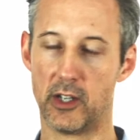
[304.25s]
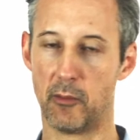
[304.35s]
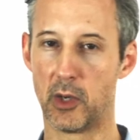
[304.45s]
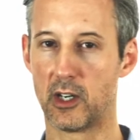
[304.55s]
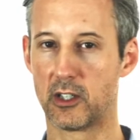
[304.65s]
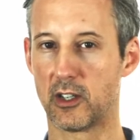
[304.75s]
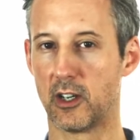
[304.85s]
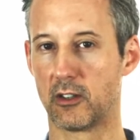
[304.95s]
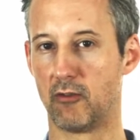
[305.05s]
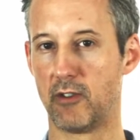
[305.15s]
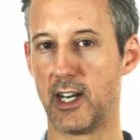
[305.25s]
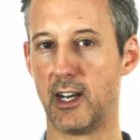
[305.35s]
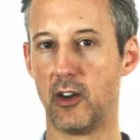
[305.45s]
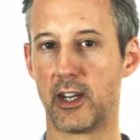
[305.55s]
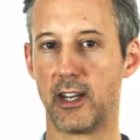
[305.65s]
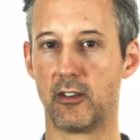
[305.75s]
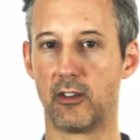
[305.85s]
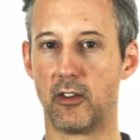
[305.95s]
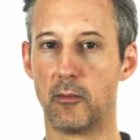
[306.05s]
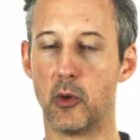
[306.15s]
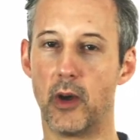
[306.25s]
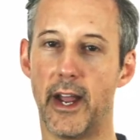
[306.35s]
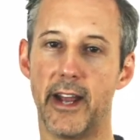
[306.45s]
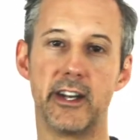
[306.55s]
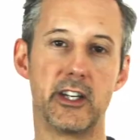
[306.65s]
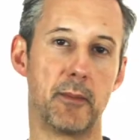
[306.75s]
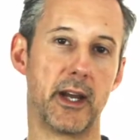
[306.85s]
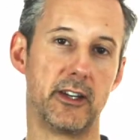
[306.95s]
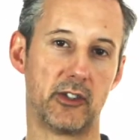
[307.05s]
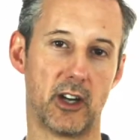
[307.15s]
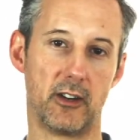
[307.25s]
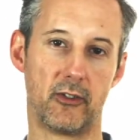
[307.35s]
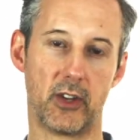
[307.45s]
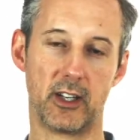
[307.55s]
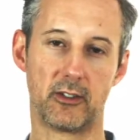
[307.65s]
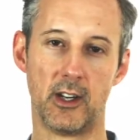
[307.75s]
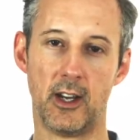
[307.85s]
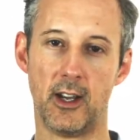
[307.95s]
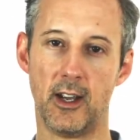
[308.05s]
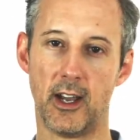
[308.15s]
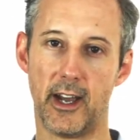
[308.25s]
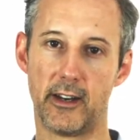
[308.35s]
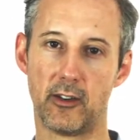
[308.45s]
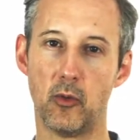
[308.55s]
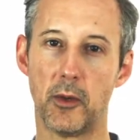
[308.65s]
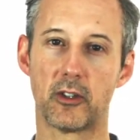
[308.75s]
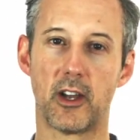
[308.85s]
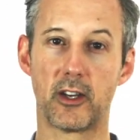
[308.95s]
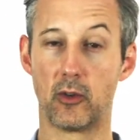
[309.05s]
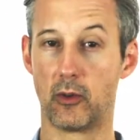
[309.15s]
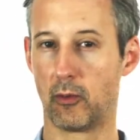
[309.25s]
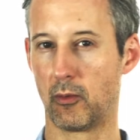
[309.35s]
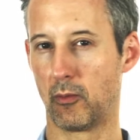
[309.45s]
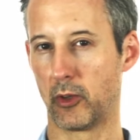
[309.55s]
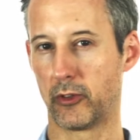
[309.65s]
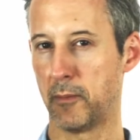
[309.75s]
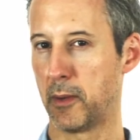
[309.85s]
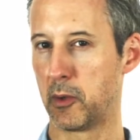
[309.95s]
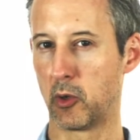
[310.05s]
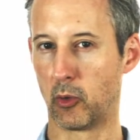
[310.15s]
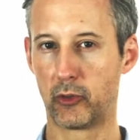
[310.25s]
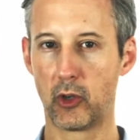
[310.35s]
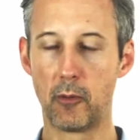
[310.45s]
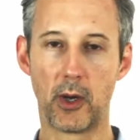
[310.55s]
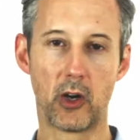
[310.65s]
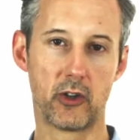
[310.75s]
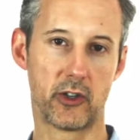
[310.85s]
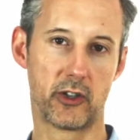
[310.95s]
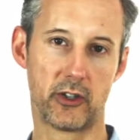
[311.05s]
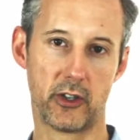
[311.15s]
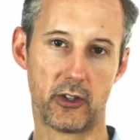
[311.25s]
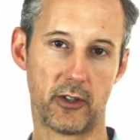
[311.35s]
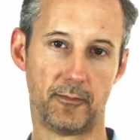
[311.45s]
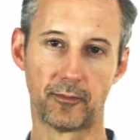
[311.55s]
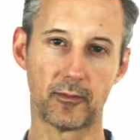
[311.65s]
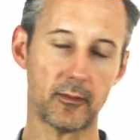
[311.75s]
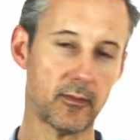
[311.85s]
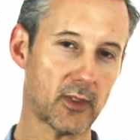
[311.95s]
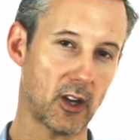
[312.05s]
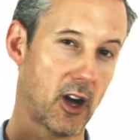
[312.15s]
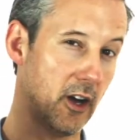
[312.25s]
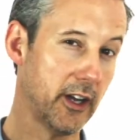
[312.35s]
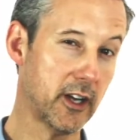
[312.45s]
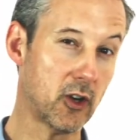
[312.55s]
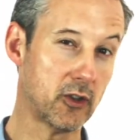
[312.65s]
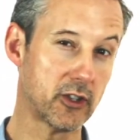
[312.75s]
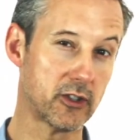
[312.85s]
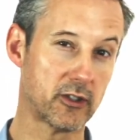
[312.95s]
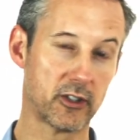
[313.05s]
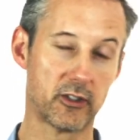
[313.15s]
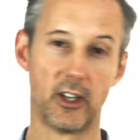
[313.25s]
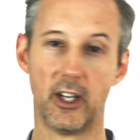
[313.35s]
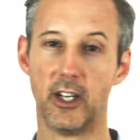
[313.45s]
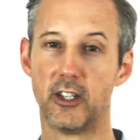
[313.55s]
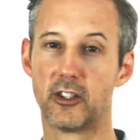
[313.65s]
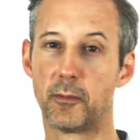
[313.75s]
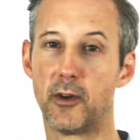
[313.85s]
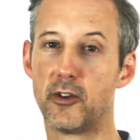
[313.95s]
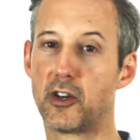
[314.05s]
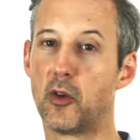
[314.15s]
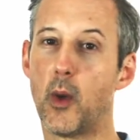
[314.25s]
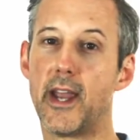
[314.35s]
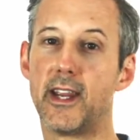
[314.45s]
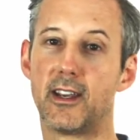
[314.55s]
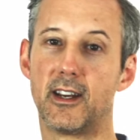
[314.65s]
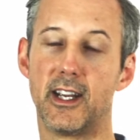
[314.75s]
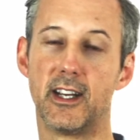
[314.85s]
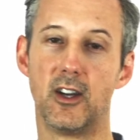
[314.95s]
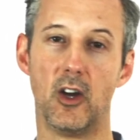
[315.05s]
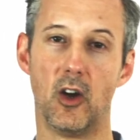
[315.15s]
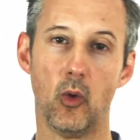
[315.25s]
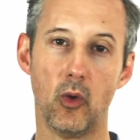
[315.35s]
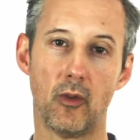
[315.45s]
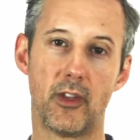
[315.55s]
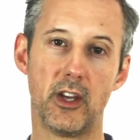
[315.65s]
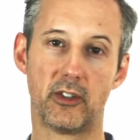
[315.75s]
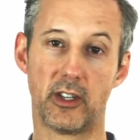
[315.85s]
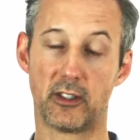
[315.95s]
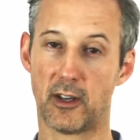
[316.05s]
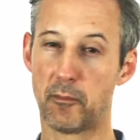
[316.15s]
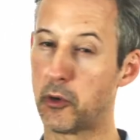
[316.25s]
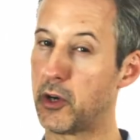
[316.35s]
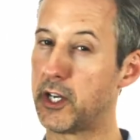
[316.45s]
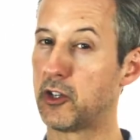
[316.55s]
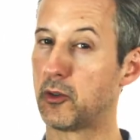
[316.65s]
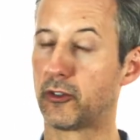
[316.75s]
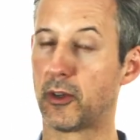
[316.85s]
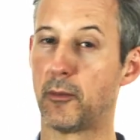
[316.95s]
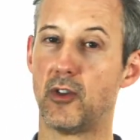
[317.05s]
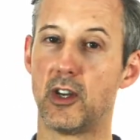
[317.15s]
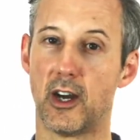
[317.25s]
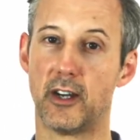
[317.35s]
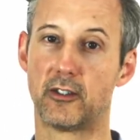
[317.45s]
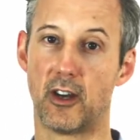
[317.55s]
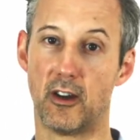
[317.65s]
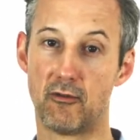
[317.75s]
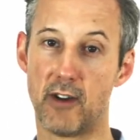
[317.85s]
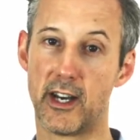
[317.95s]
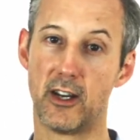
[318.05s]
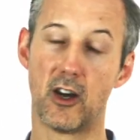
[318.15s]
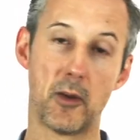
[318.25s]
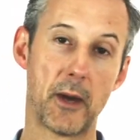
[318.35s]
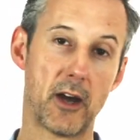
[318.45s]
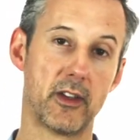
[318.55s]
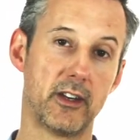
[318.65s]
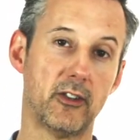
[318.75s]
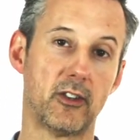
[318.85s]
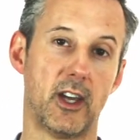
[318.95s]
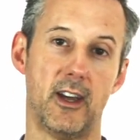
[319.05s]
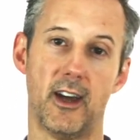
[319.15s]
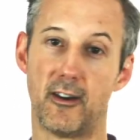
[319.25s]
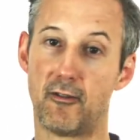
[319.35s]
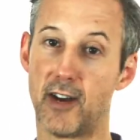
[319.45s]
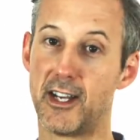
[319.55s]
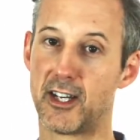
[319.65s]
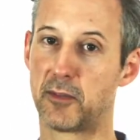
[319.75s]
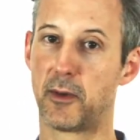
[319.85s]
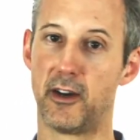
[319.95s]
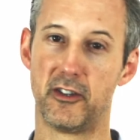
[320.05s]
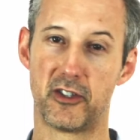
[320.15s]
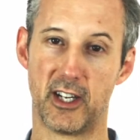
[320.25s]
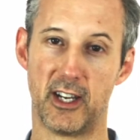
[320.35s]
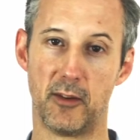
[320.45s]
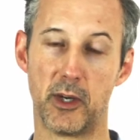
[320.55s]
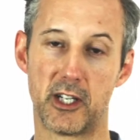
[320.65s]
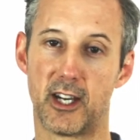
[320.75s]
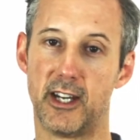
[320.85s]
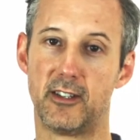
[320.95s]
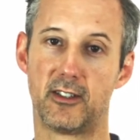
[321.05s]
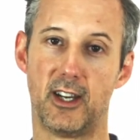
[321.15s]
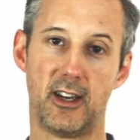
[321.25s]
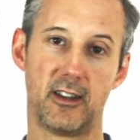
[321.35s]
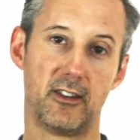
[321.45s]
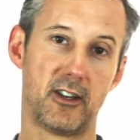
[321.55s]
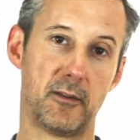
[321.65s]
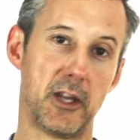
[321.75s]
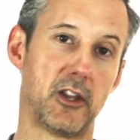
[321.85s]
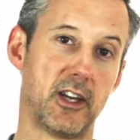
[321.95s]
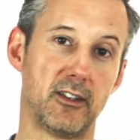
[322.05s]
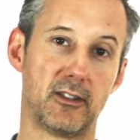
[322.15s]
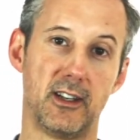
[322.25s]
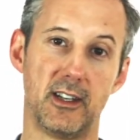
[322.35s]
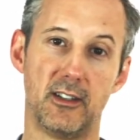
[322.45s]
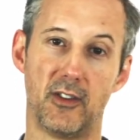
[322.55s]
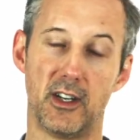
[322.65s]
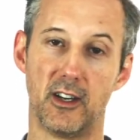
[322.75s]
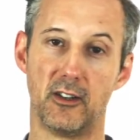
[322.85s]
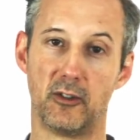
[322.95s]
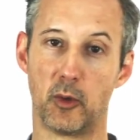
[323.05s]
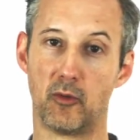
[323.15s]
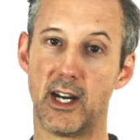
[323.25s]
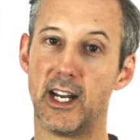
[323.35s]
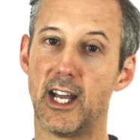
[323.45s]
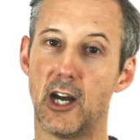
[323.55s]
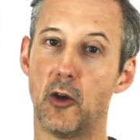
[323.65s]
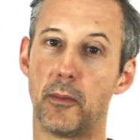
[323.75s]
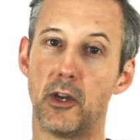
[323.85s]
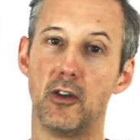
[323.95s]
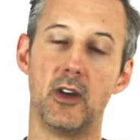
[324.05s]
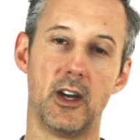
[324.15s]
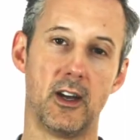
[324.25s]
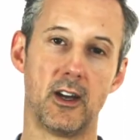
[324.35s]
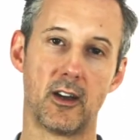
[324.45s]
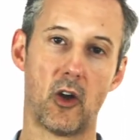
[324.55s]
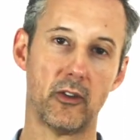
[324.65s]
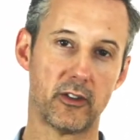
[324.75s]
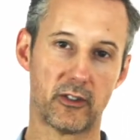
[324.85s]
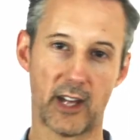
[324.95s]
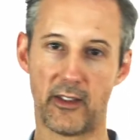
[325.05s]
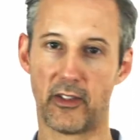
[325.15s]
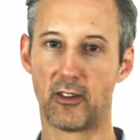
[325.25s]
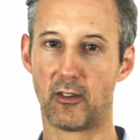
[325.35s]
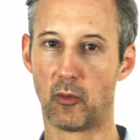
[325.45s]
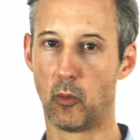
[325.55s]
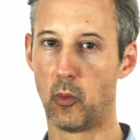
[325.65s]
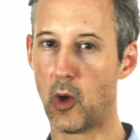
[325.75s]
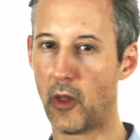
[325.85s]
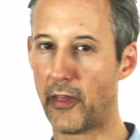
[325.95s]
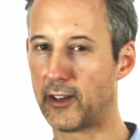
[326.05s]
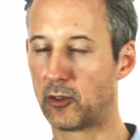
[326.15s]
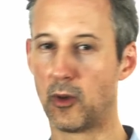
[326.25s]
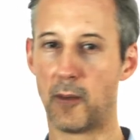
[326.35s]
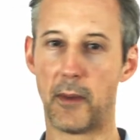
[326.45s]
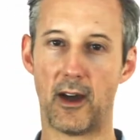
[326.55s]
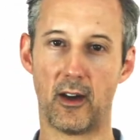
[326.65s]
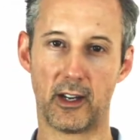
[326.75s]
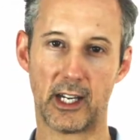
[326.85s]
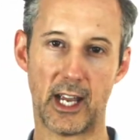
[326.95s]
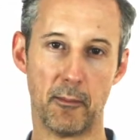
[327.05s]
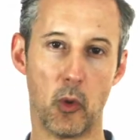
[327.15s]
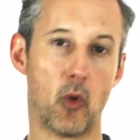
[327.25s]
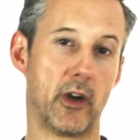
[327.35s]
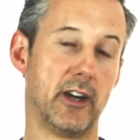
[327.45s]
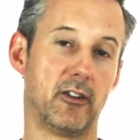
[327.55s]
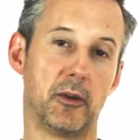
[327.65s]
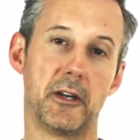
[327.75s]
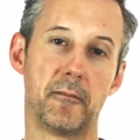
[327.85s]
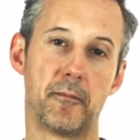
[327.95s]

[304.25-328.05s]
then we're going to start to really look into the more energy-based side of things, and almost like what some people call super consciousness, higher consciousness, spiritual awakening, all of these things. And I'm pretty sure some of you guys already know about this and are already experiencing it, in which case there's going to be things in these videos that will really help you understand what that's all about and get more into it.